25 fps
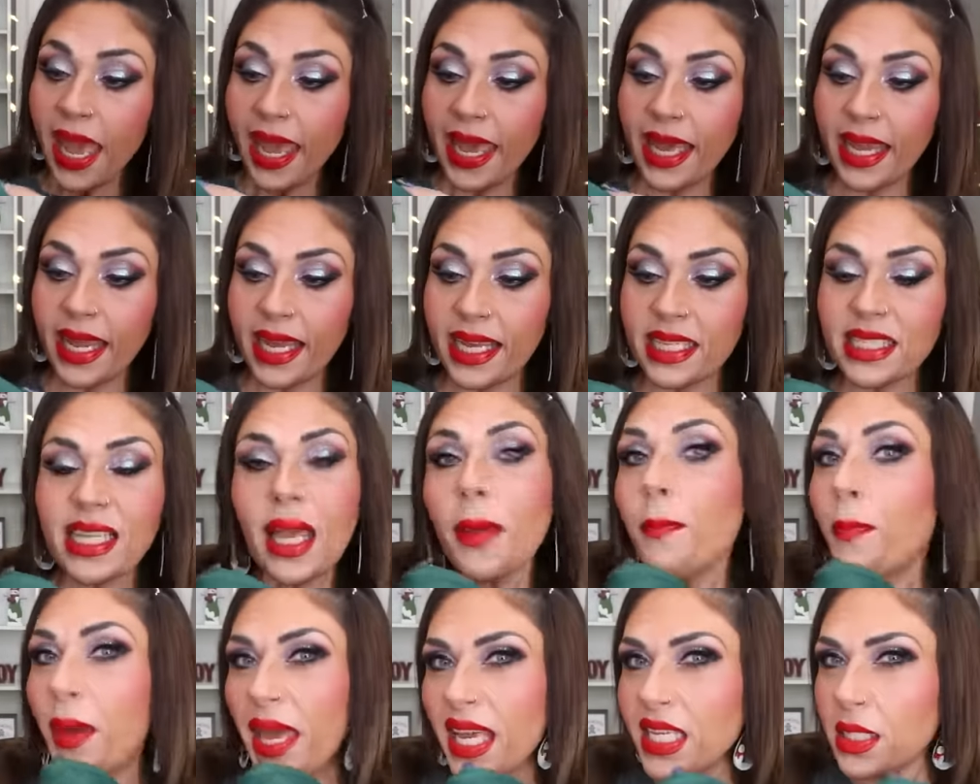It is
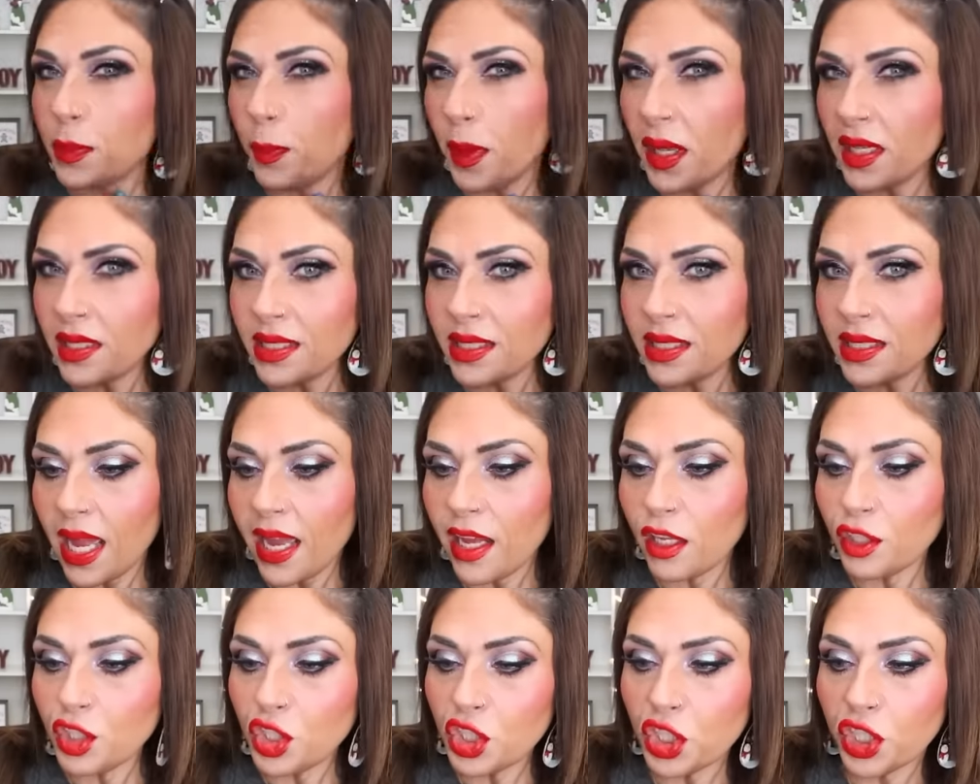a baseball
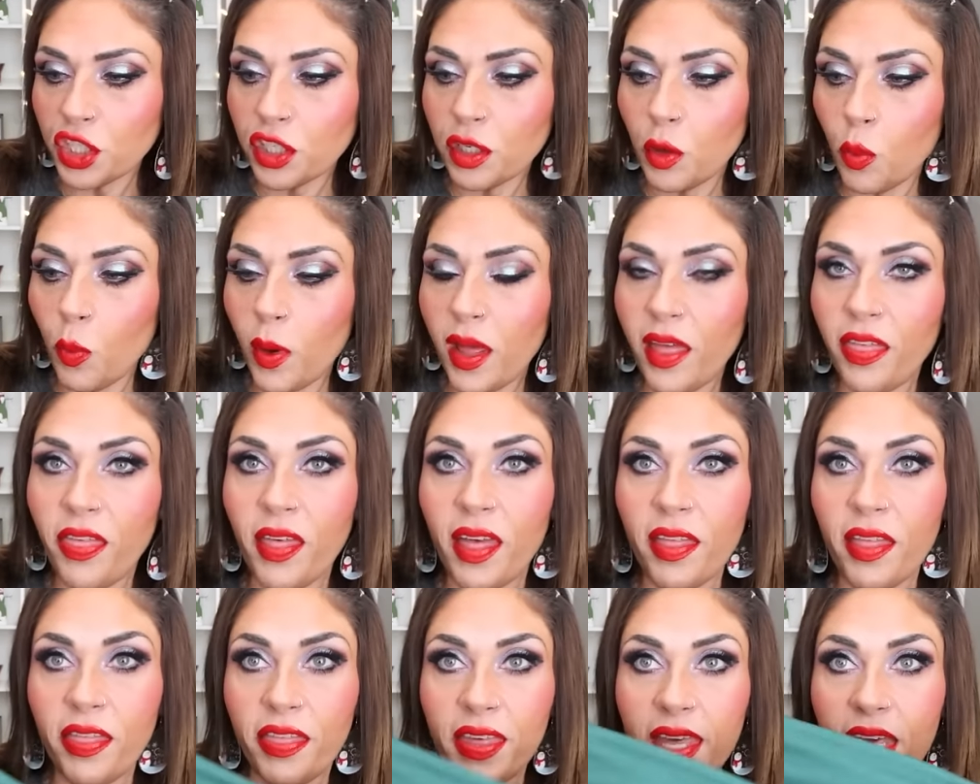style shirt
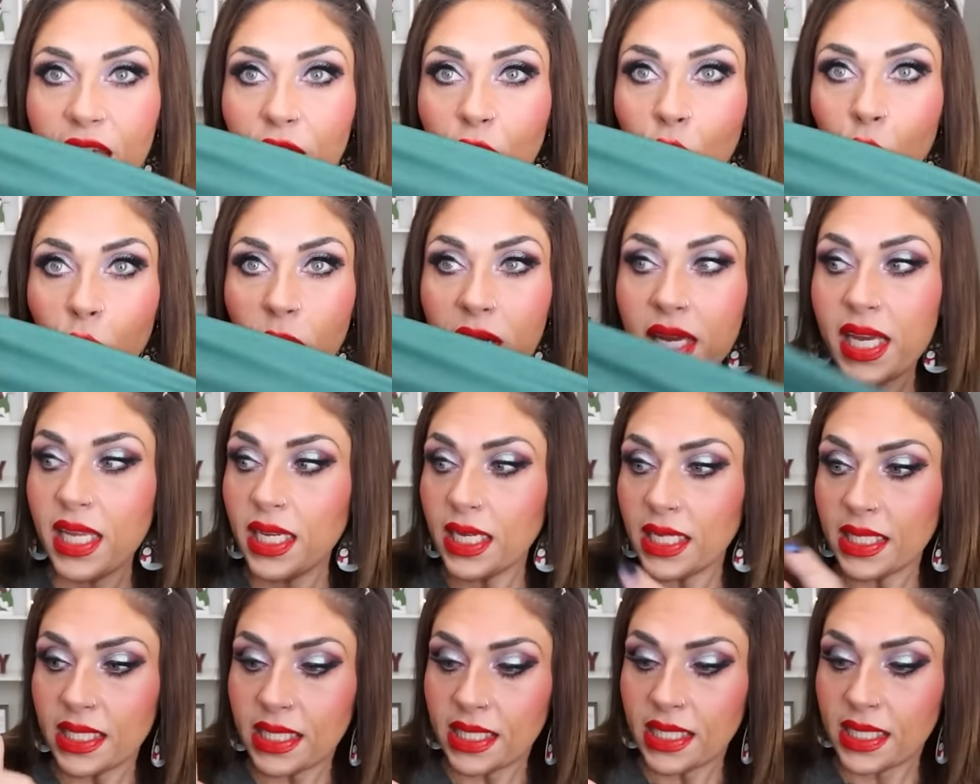with the green